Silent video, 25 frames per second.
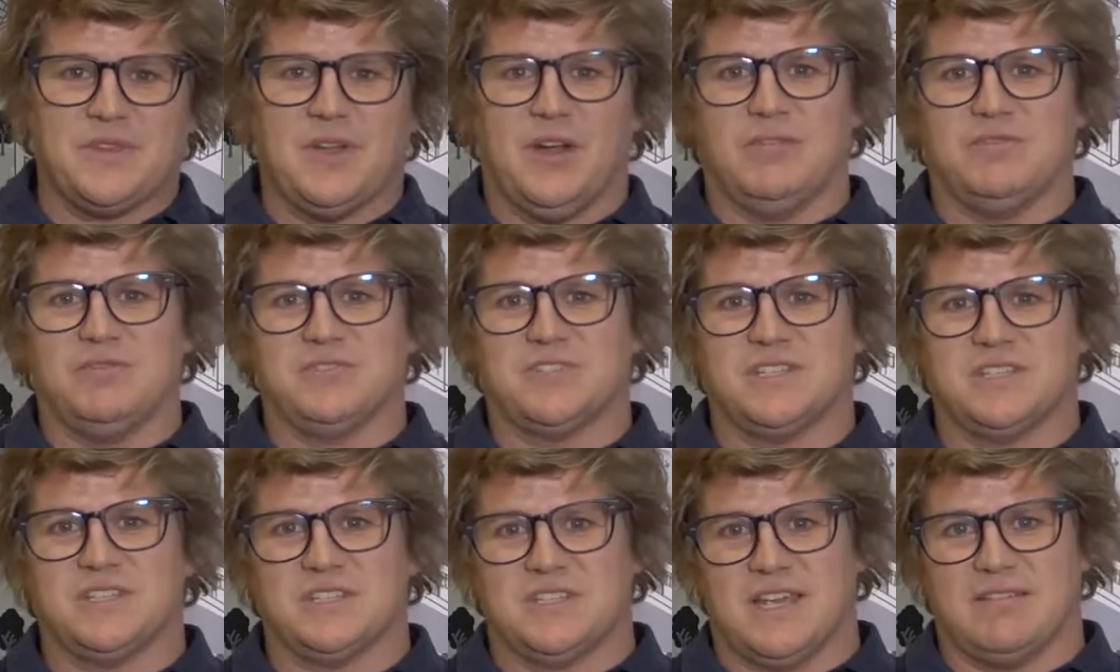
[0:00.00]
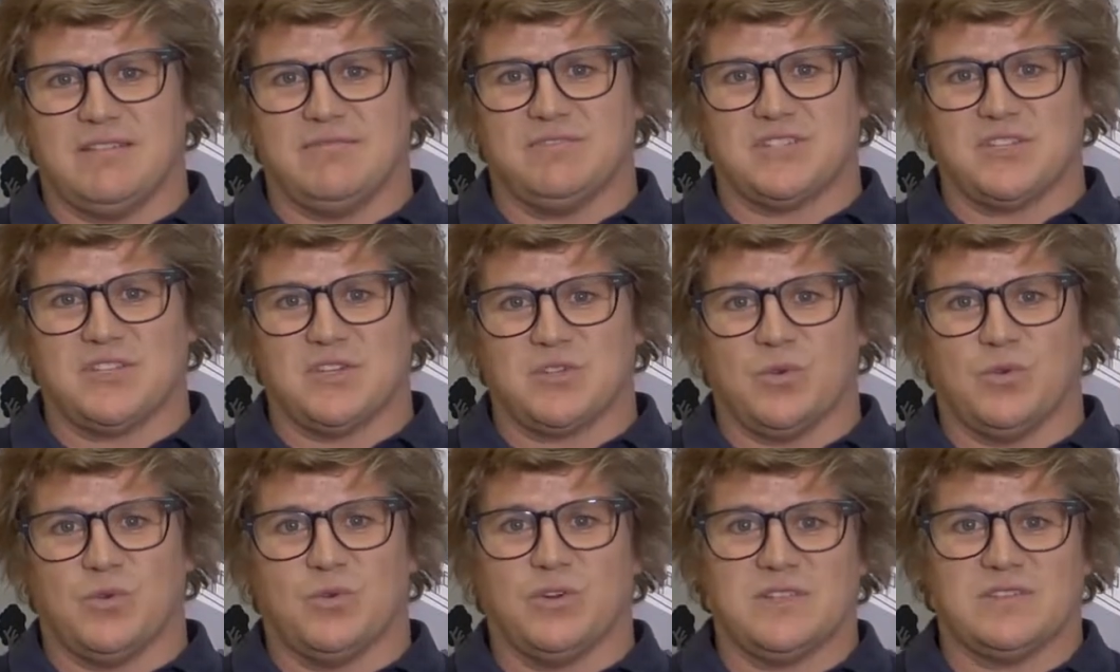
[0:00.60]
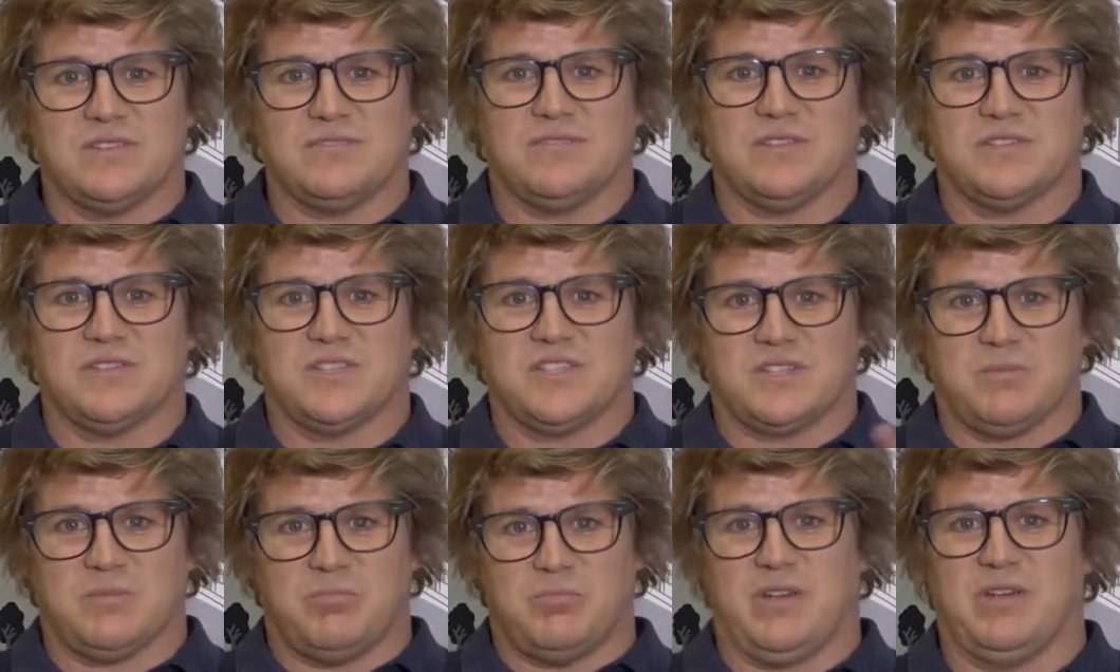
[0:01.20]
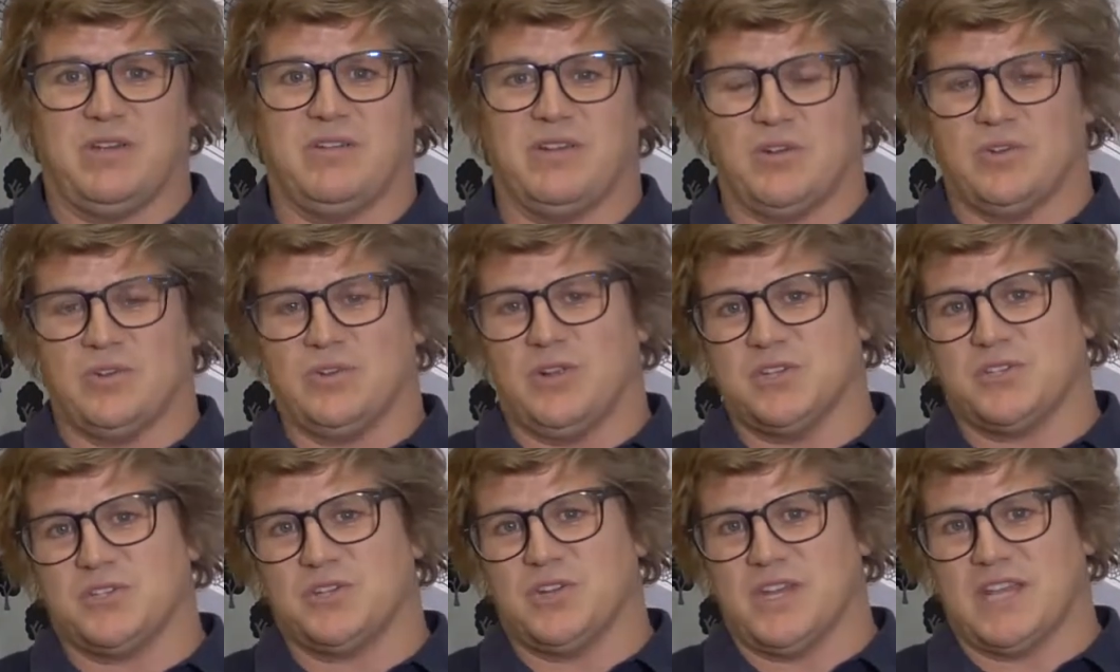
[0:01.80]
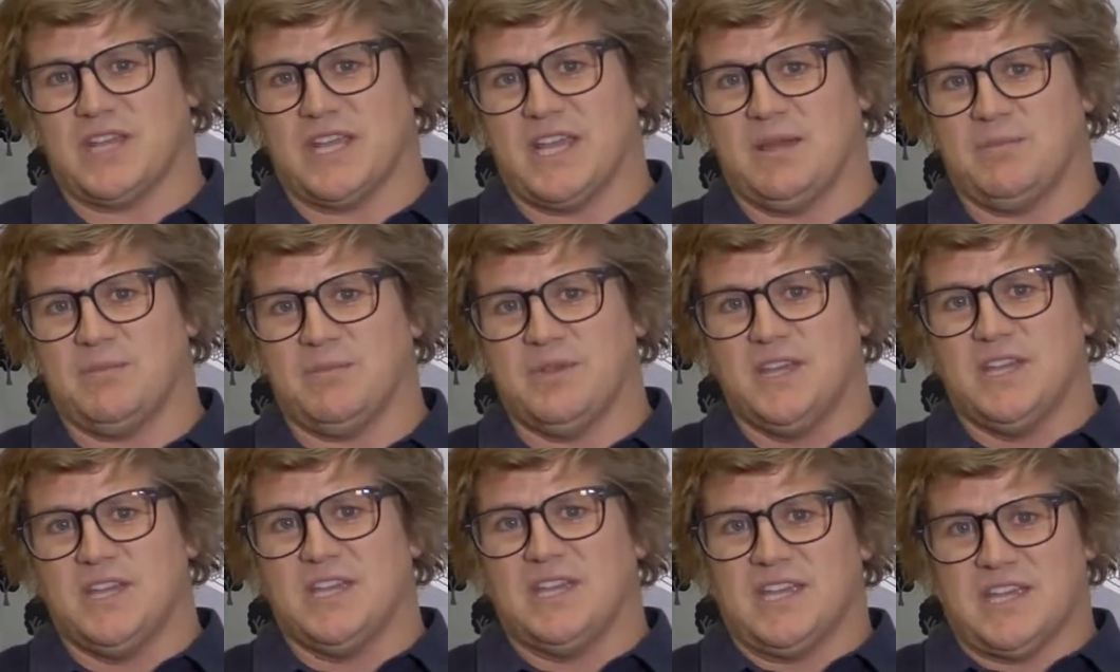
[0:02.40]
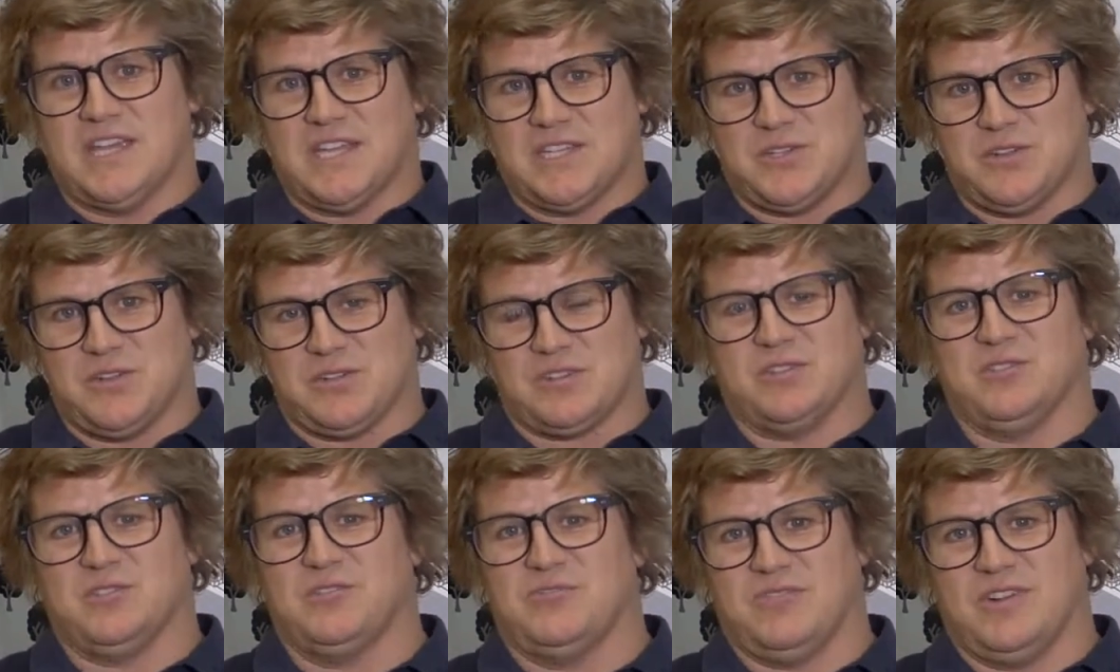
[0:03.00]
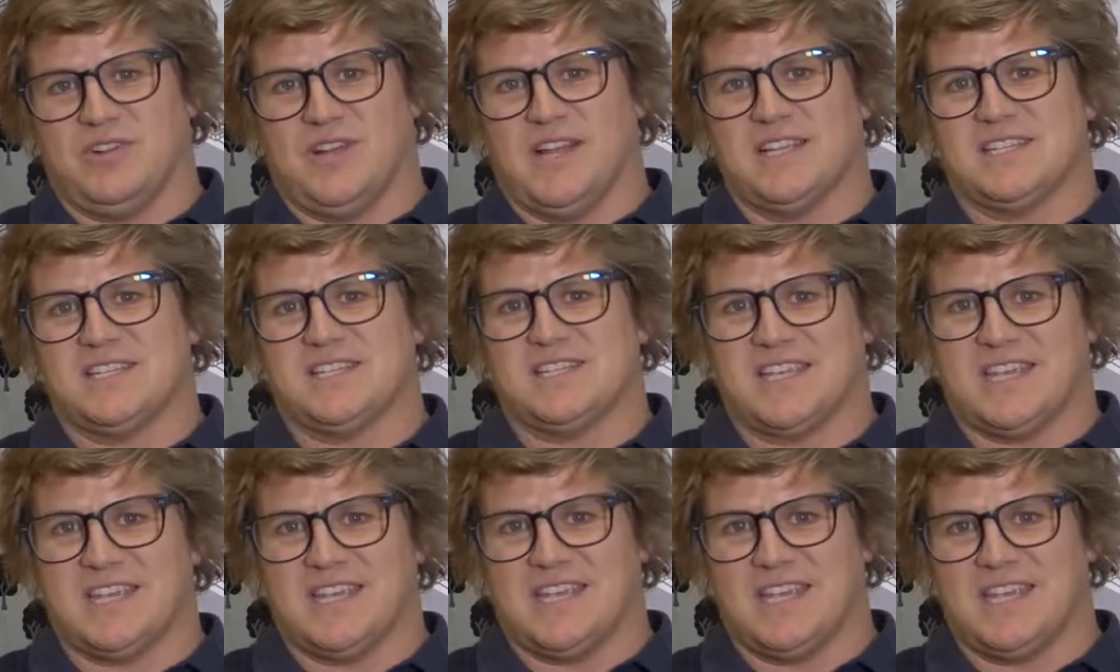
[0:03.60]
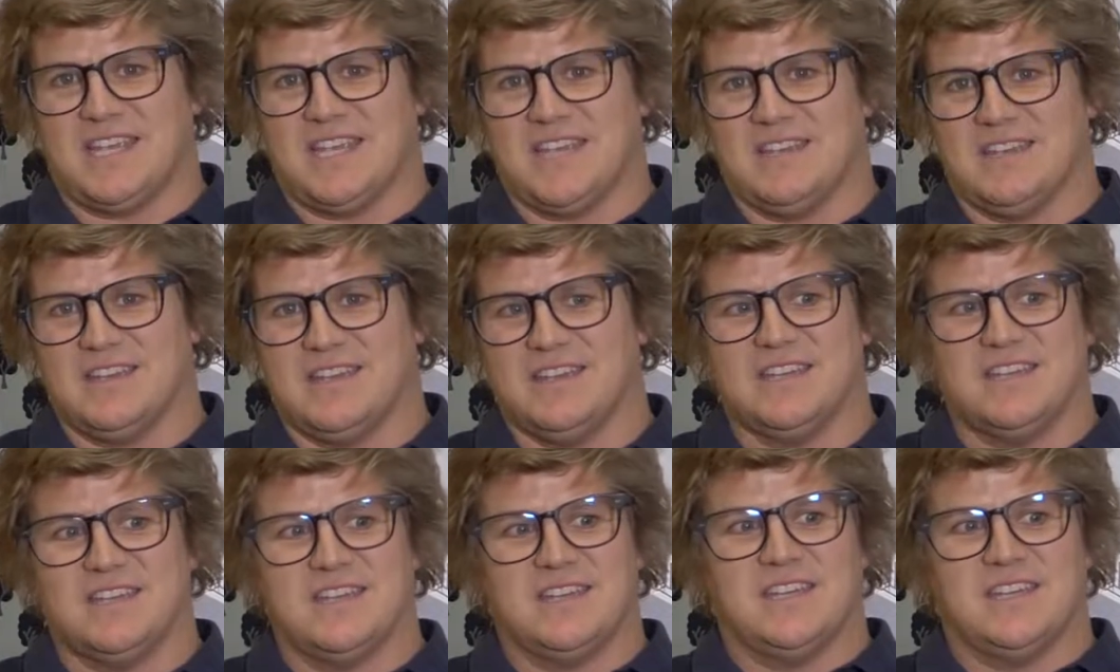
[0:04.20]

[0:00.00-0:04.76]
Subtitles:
Obviously David's notorious for disappearing or not turning up. He took 2 flights to get here.